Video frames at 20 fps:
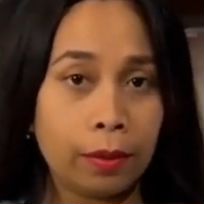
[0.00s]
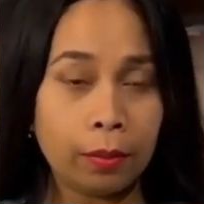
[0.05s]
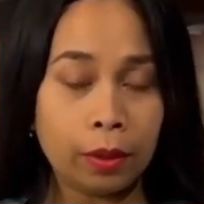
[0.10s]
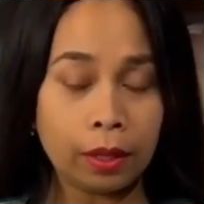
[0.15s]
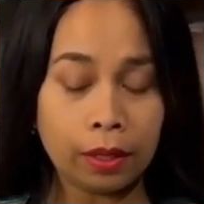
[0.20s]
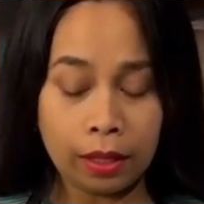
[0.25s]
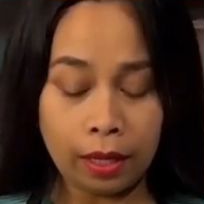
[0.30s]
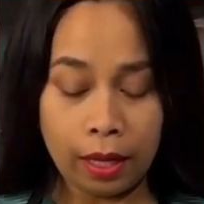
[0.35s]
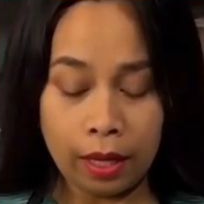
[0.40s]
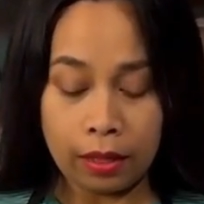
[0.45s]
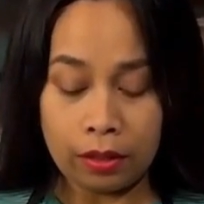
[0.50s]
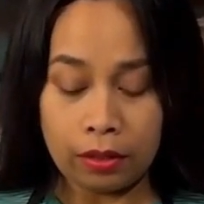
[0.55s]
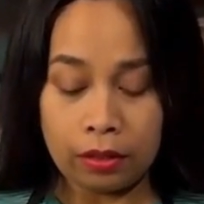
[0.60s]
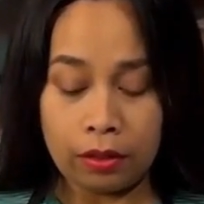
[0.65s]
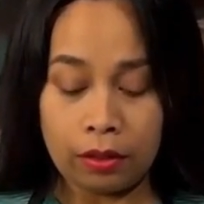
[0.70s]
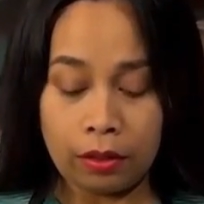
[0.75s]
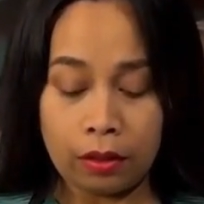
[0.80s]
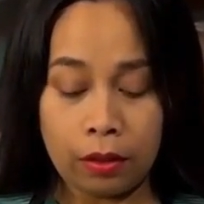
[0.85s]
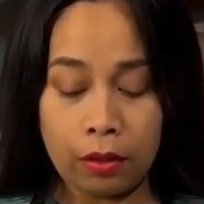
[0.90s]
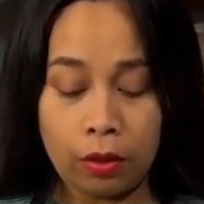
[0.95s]
But
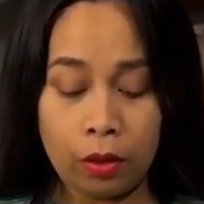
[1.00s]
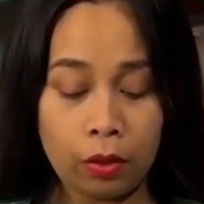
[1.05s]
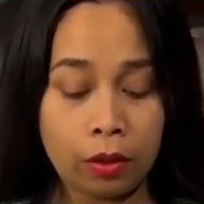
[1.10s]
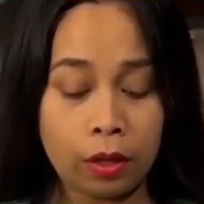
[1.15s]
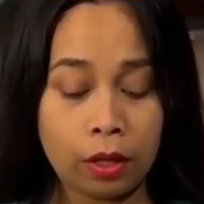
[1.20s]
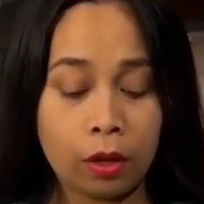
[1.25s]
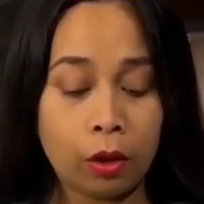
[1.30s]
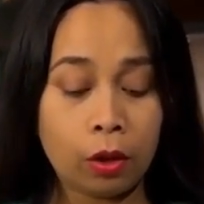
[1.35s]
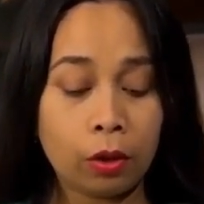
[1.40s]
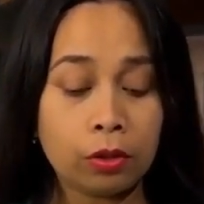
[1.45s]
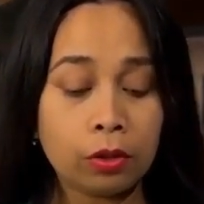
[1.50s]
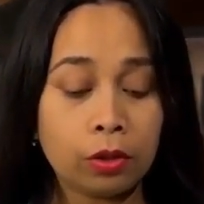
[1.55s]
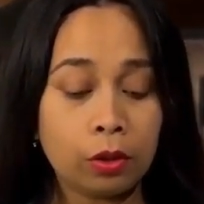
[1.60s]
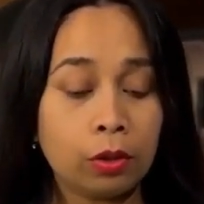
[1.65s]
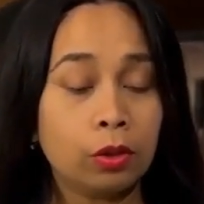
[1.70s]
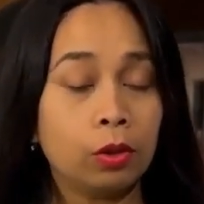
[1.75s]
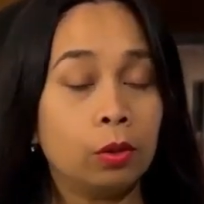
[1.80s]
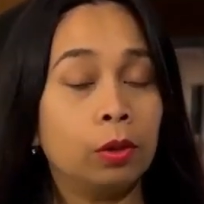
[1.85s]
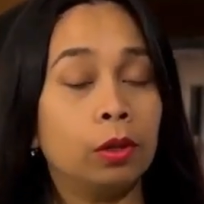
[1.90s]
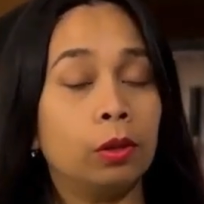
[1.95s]
yes, you can also
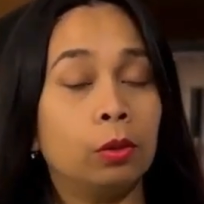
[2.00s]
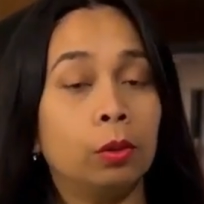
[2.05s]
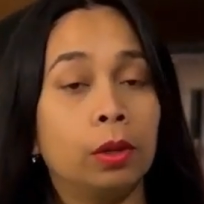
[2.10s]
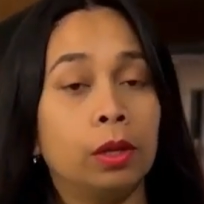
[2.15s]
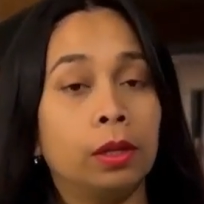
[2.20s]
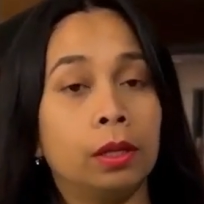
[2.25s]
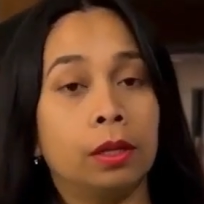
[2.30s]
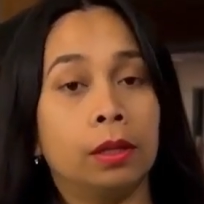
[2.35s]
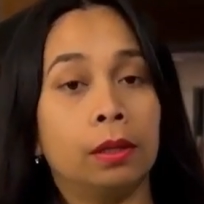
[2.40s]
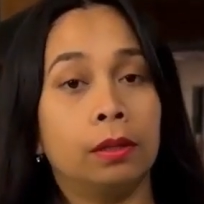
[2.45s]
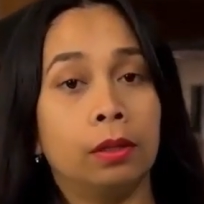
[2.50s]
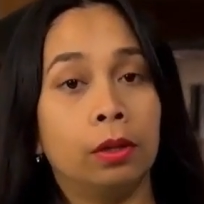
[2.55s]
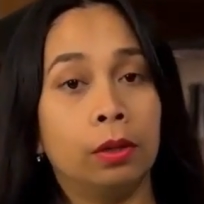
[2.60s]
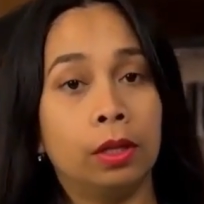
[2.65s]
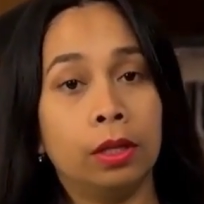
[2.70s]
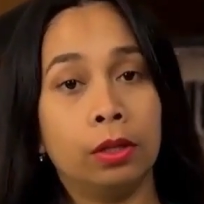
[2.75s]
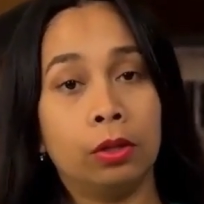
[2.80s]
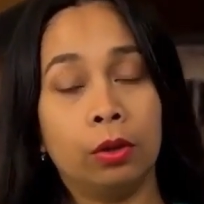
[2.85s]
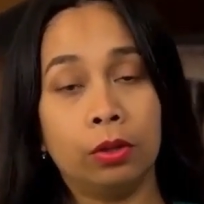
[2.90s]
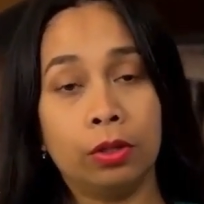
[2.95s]
do it you
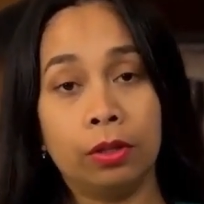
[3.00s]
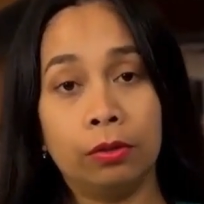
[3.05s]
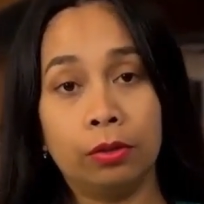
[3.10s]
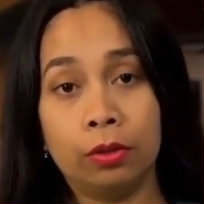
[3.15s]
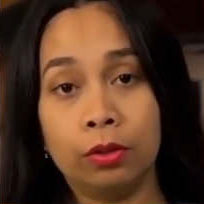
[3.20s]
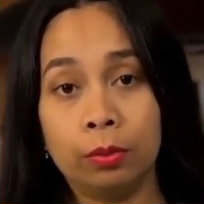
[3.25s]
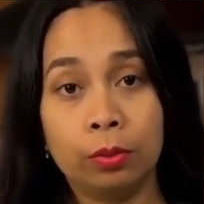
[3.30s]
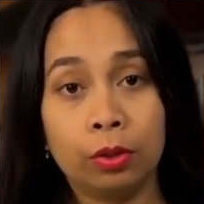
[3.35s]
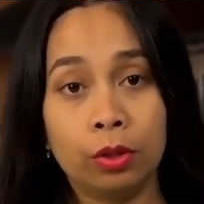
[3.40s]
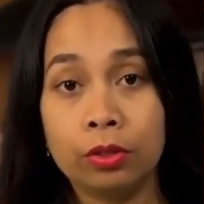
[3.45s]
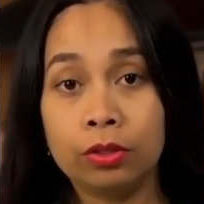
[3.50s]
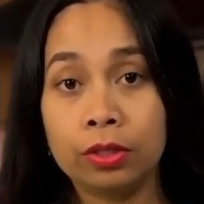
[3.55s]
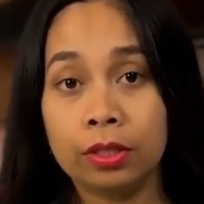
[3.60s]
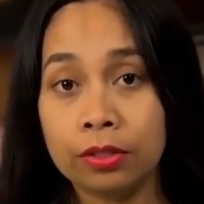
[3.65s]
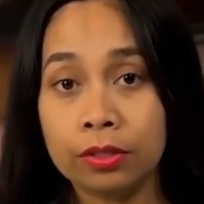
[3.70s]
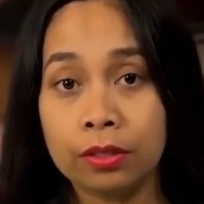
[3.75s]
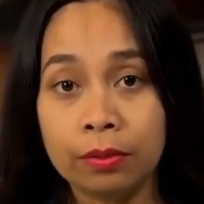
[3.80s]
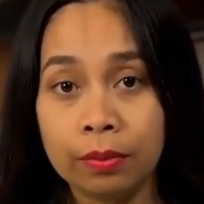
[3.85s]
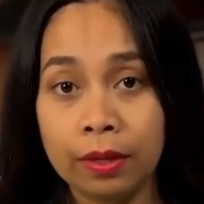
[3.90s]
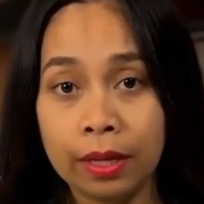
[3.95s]
can use a food
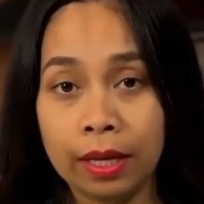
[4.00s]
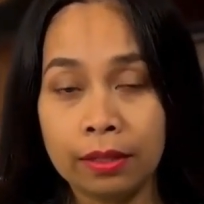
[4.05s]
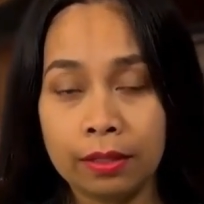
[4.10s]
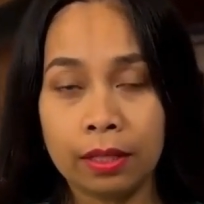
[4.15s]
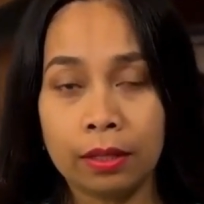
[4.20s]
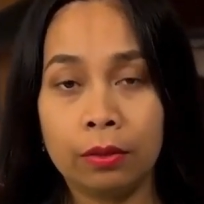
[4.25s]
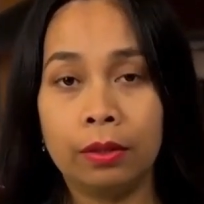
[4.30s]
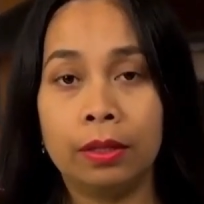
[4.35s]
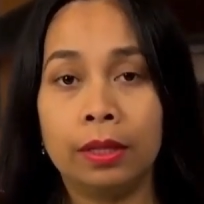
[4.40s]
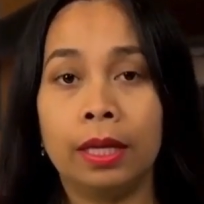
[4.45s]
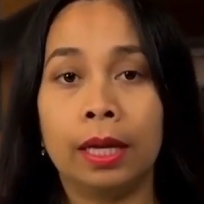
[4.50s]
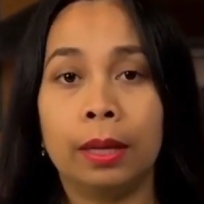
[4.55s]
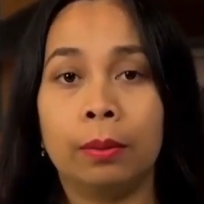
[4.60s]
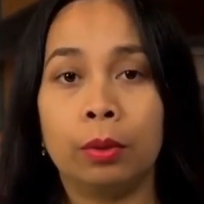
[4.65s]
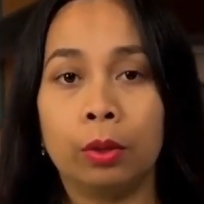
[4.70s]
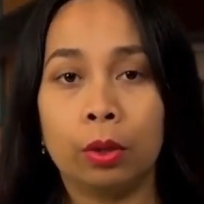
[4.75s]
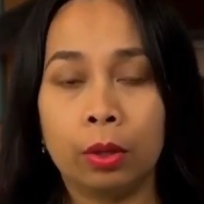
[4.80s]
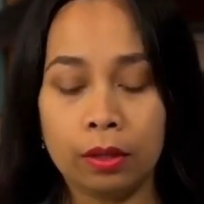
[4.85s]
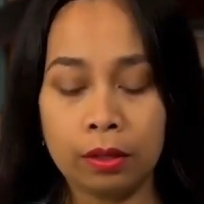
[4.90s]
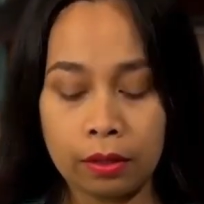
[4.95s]
processor, but I think with
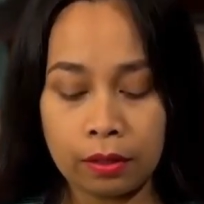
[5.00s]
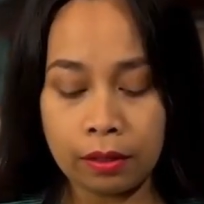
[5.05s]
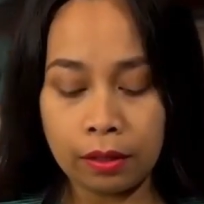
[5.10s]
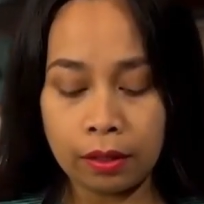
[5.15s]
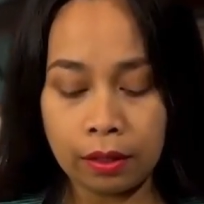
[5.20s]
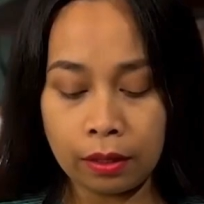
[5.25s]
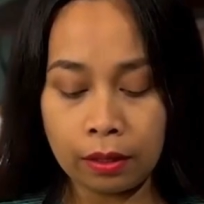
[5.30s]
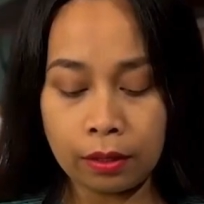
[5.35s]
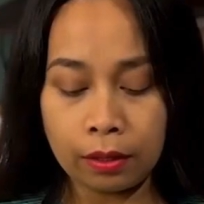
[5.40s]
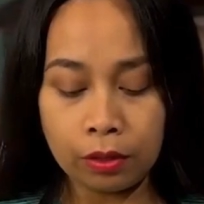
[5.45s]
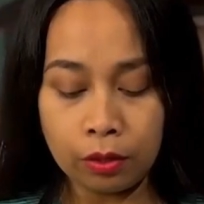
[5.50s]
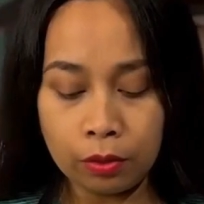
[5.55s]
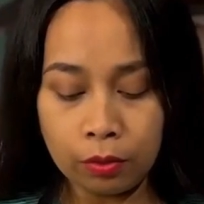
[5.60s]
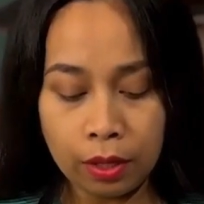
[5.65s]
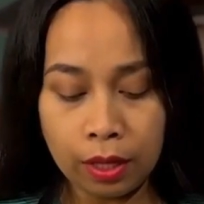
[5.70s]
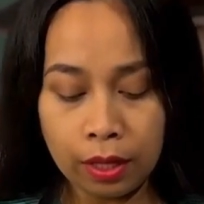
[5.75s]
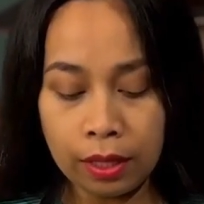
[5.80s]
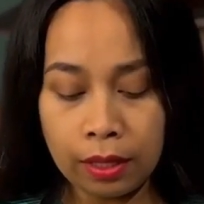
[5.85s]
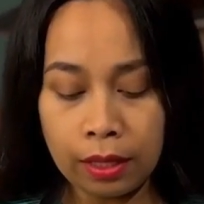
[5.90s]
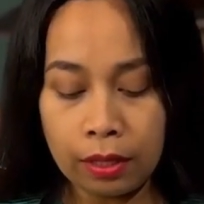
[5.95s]
Klepon, you
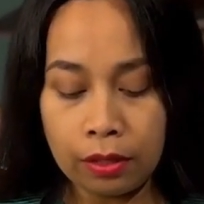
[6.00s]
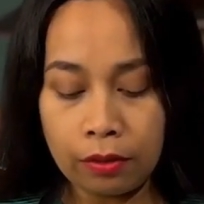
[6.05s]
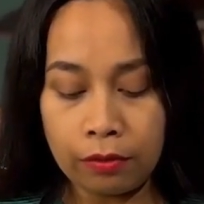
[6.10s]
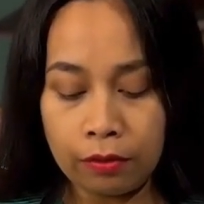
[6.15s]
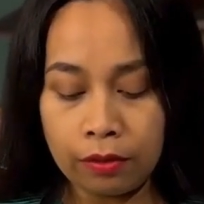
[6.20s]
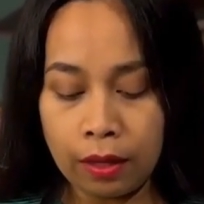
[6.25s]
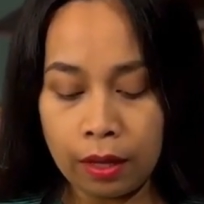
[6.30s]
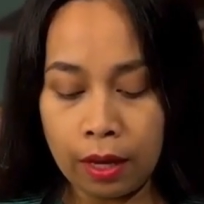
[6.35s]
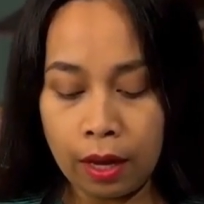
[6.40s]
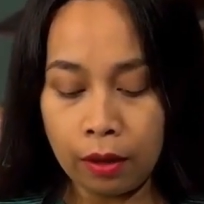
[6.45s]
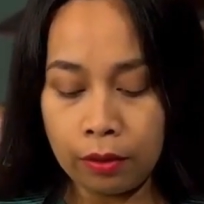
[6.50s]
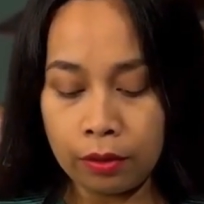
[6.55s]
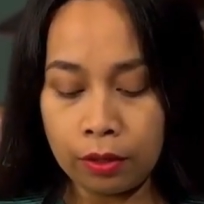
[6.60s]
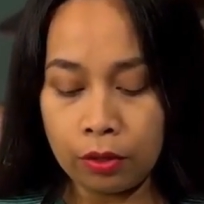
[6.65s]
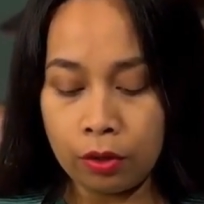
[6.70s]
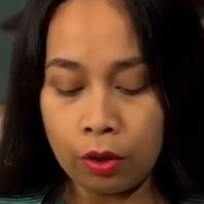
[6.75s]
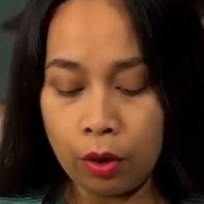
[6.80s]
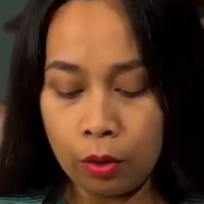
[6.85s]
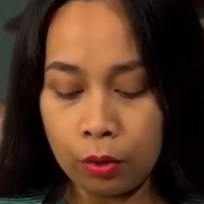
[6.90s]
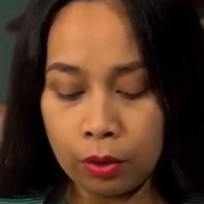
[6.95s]
really need to feel how the
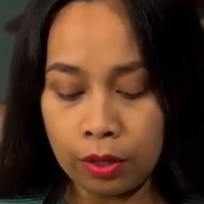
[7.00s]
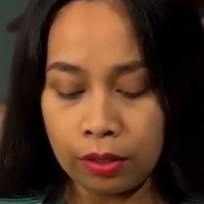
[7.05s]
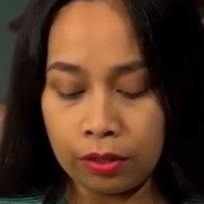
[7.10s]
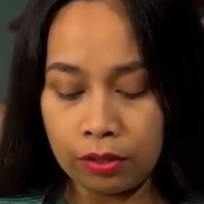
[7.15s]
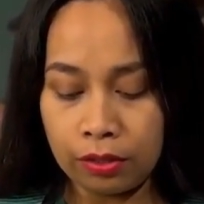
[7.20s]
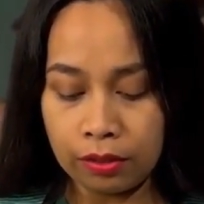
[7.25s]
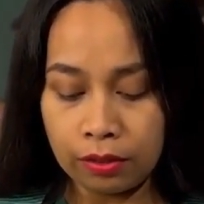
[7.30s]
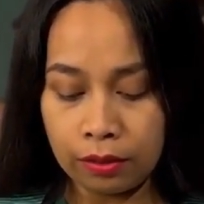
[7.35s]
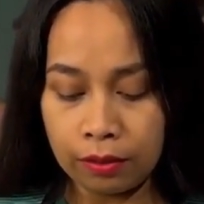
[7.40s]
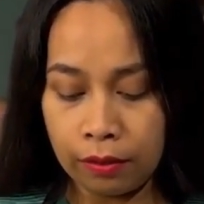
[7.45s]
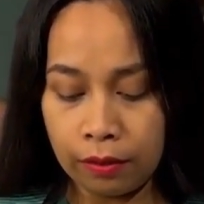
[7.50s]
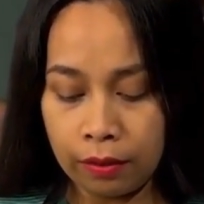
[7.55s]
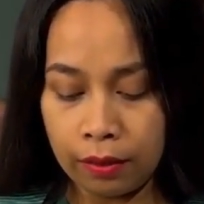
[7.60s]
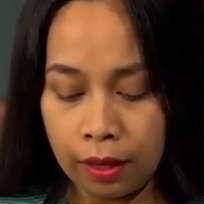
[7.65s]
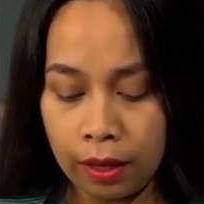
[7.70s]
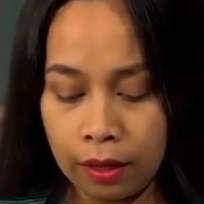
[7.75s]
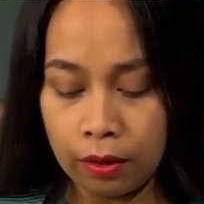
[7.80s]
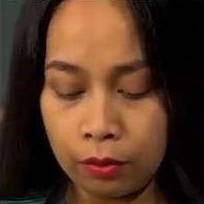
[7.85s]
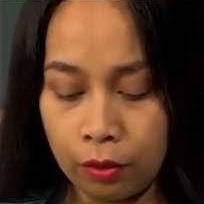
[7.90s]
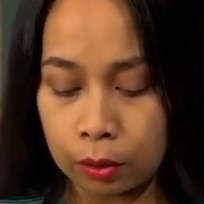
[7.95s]
dough is.
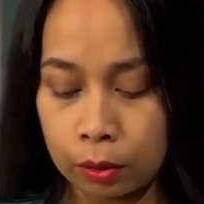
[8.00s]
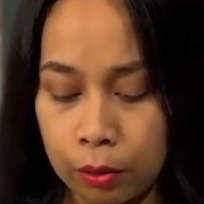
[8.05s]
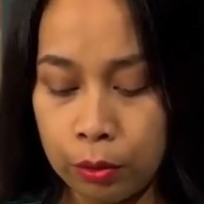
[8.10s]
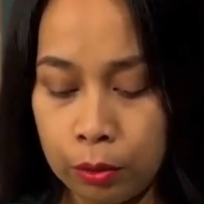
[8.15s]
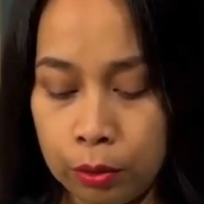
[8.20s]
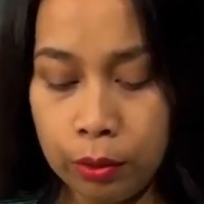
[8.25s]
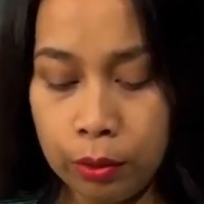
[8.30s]
And right